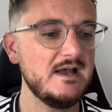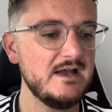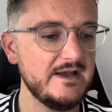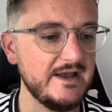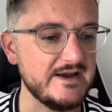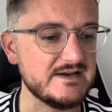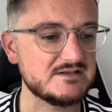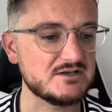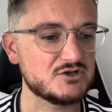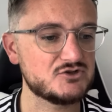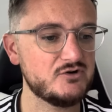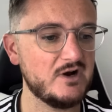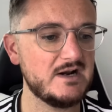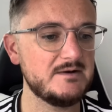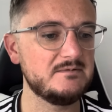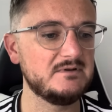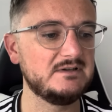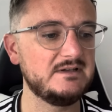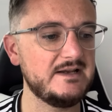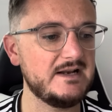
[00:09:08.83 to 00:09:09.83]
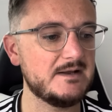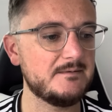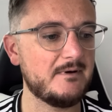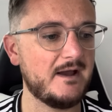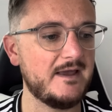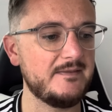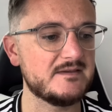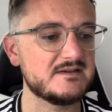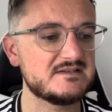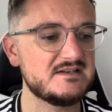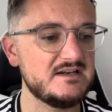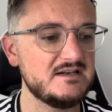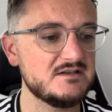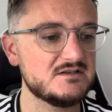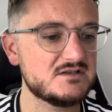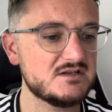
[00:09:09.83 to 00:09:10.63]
He's an incredible leader behind the scenes.